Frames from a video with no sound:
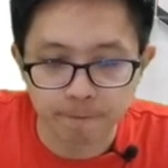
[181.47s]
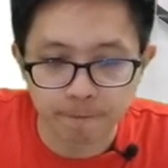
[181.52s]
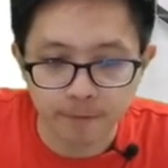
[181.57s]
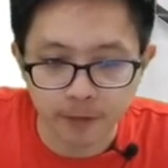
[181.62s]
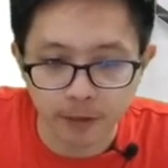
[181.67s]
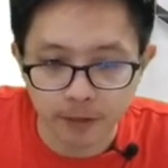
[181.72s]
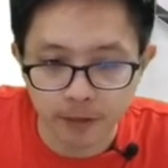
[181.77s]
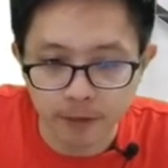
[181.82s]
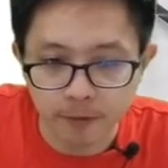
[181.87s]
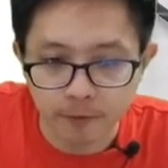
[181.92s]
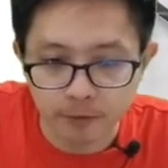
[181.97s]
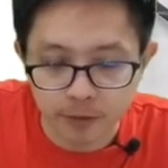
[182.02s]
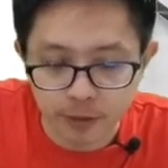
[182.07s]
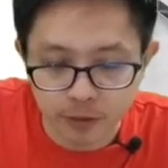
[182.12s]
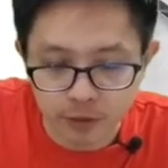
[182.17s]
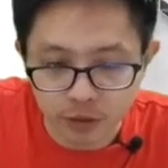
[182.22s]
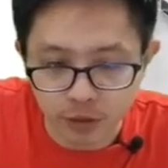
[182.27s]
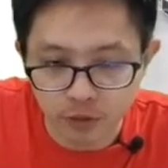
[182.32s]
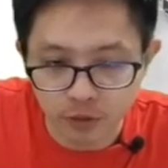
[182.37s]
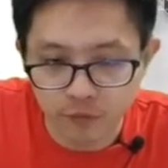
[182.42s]
okay,
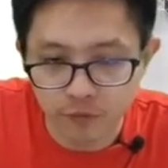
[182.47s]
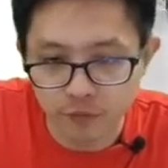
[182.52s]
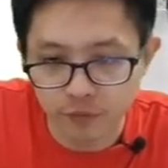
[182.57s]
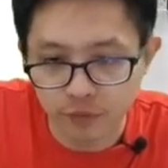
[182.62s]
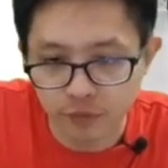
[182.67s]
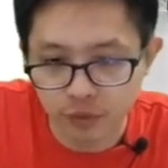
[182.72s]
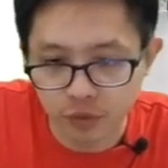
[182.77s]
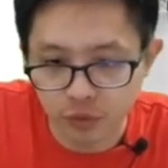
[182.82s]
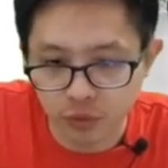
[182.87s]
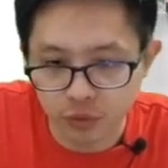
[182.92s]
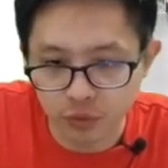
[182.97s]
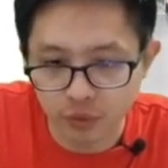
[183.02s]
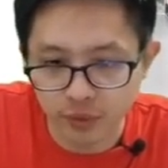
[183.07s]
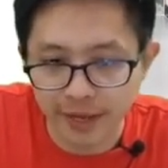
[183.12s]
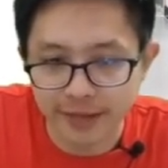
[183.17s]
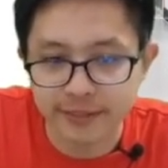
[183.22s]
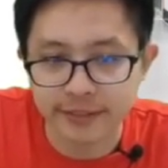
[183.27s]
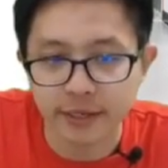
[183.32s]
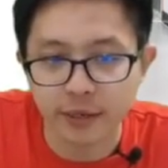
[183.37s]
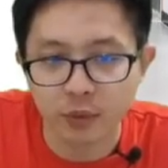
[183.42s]
resolve to
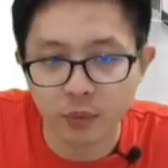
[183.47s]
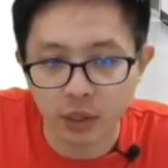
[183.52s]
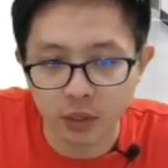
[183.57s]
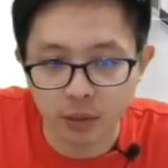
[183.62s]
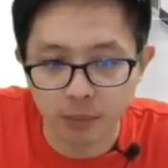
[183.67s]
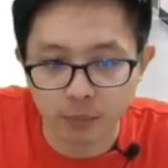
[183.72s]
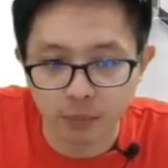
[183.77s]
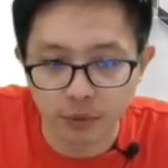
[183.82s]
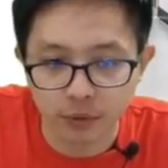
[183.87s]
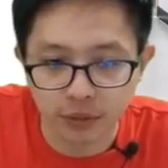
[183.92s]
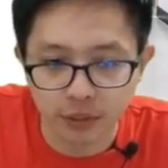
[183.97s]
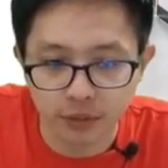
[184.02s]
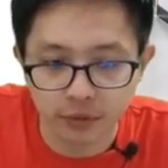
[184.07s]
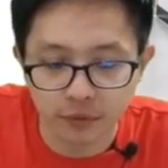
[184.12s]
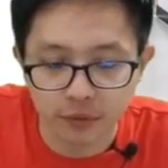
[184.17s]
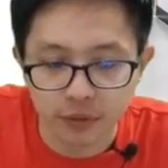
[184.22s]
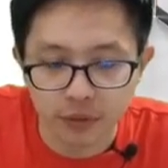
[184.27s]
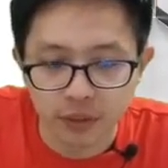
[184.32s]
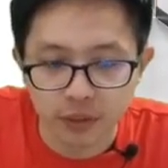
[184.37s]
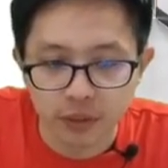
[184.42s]
x and y
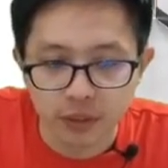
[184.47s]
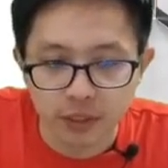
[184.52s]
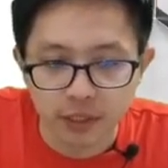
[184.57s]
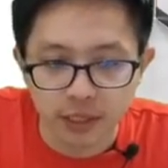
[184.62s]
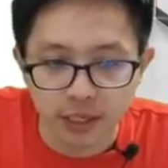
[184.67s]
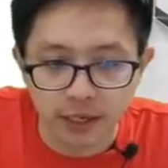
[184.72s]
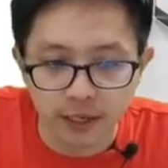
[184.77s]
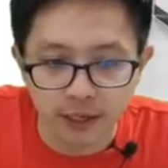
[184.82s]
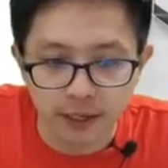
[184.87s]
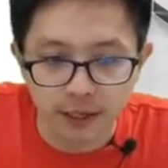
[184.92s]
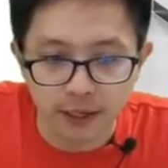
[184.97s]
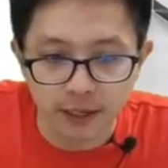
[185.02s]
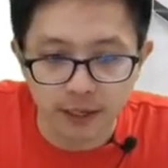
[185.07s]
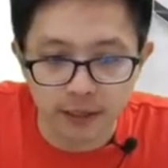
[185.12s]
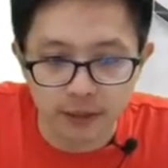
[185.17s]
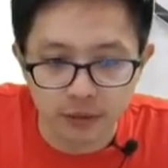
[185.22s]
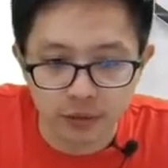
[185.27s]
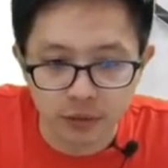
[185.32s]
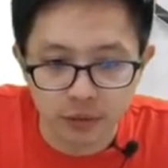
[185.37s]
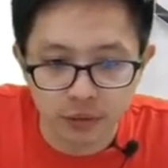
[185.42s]
component.
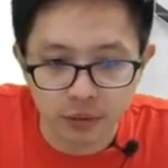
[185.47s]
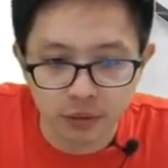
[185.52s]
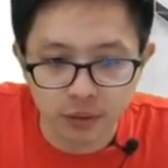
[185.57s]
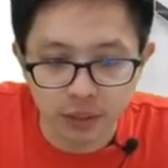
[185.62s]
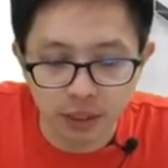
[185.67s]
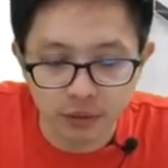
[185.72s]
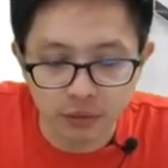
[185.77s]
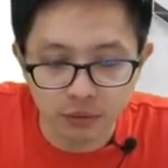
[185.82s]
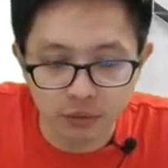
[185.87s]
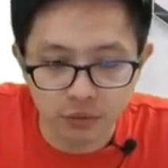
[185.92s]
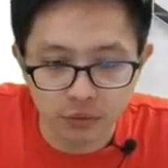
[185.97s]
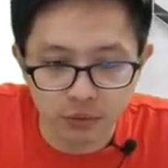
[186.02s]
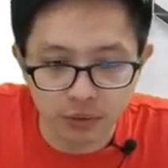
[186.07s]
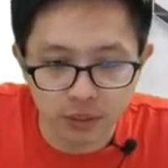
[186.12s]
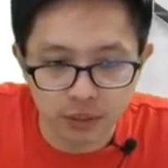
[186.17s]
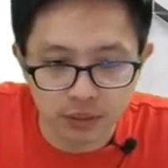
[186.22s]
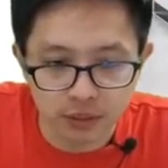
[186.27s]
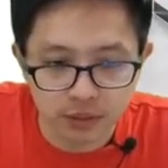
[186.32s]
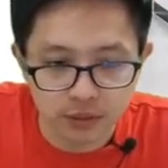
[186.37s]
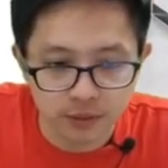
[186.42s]
Uh, so how to do
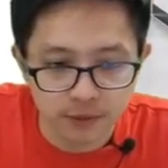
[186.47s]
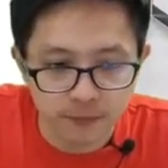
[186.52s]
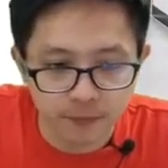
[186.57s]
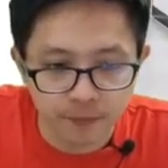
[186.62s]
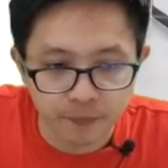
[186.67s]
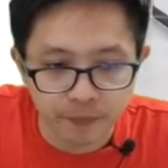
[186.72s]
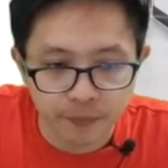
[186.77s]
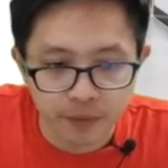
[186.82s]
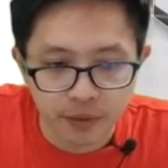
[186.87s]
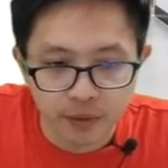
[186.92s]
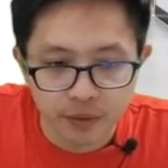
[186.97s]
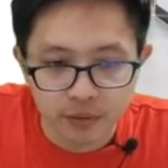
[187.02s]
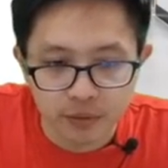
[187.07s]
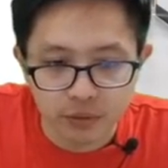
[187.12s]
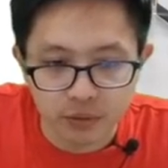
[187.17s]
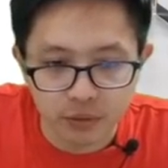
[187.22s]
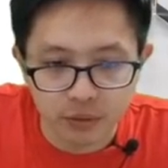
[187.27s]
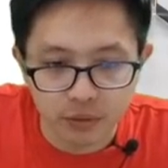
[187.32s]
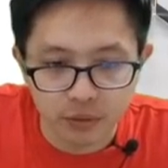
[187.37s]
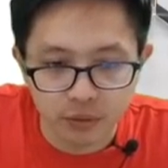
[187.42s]
this?
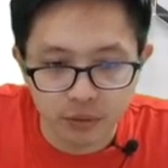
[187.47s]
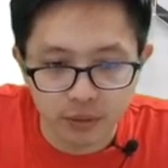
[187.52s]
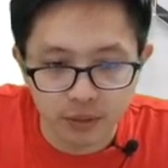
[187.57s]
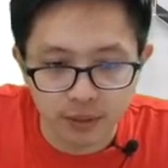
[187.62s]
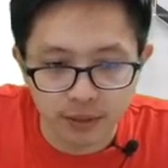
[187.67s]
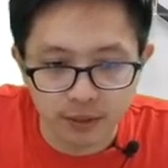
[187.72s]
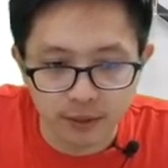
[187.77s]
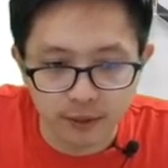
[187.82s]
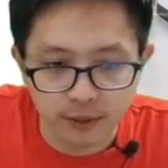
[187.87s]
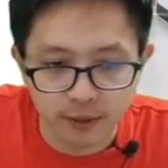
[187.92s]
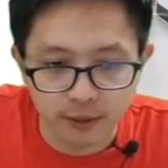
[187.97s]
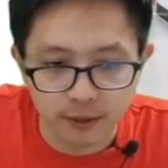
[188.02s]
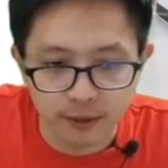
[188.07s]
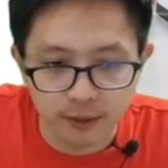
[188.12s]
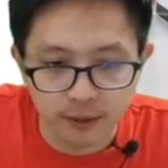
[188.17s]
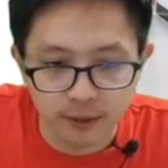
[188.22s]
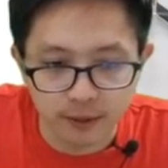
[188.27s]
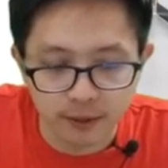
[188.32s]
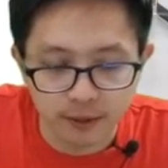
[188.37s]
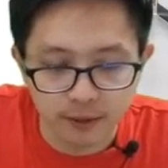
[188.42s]
So,
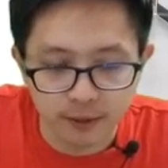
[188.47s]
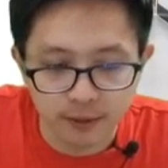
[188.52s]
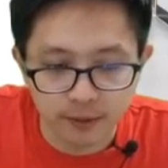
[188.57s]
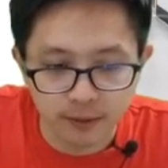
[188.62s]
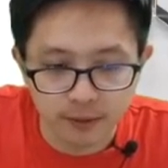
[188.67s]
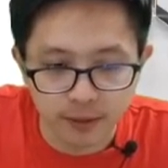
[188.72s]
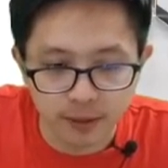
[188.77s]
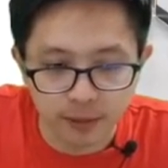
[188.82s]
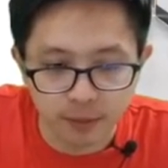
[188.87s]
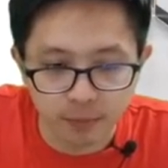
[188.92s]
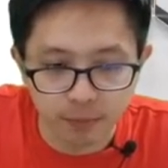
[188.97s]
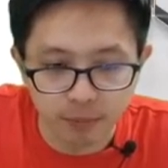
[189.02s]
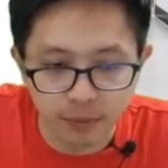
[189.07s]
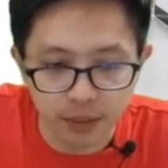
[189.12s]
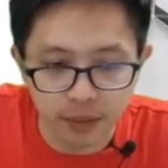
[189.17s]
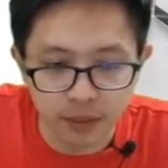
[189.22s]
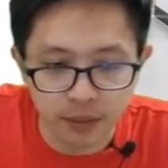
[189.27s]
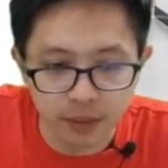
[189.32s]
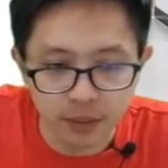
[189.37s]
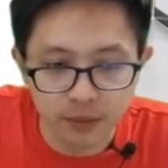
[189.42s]
uh, okay,
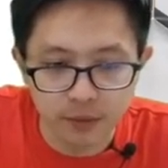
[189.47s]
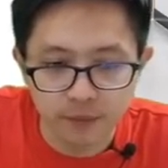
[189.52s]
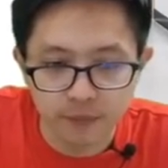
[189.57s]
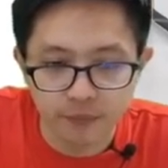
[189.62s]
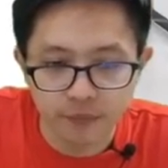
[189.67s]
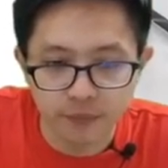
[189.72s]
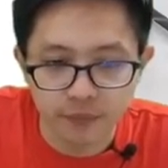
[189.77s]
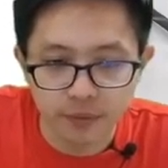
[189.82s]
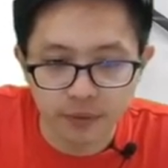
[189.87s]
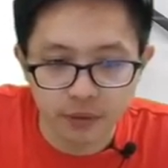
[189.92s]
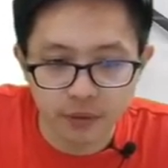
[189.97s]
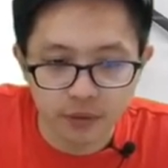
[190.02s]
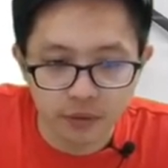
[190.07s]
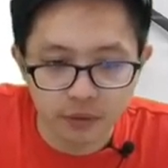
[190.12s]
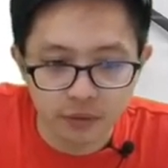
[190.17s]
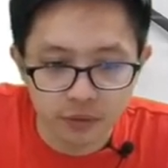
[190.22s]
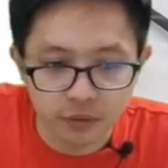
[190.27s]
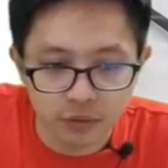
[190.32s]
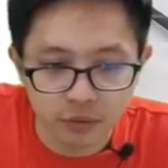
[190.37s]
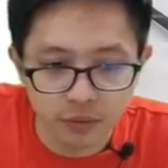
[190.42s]
P,
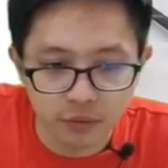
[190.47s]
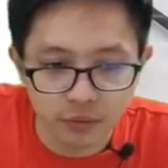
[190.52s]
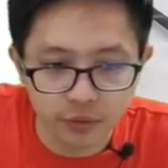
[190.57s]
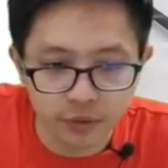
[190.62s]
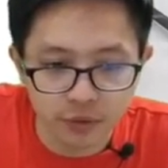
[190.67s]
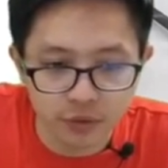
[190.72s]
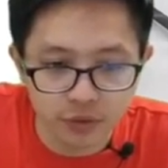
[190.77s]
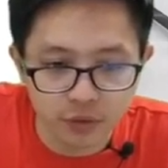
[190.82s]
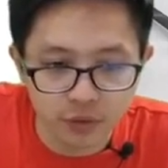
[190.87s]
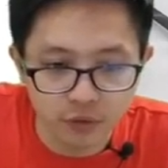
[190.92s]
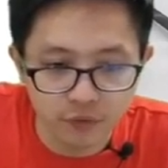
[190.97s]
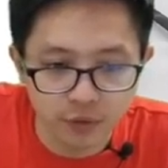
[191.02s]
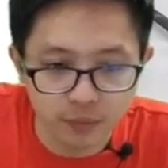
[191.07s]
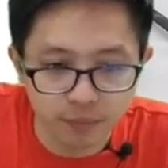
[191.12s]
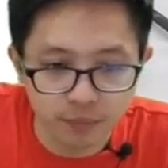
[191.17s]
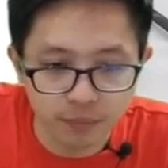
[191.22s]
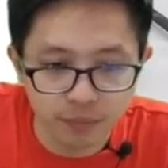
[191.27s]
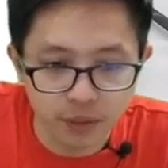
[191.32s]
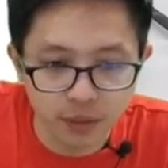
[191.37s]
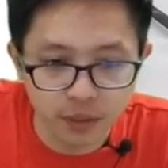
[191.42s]
so resolve the
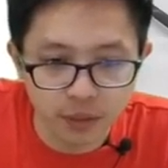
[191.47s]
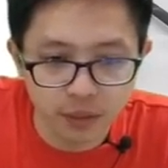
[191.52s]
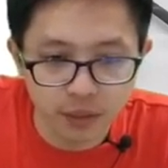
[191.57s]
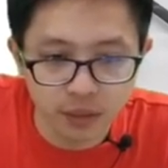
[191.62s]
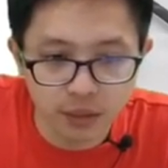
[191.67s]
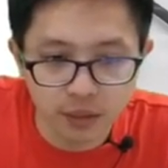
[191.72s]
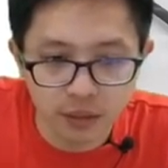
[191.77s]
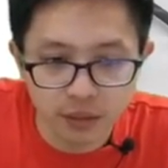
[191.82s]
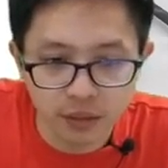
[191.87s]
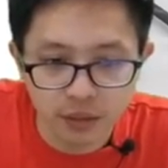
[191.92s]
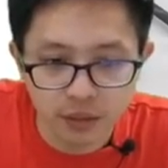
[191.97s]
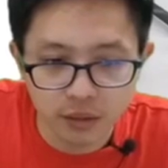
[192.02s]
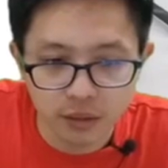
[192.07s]
P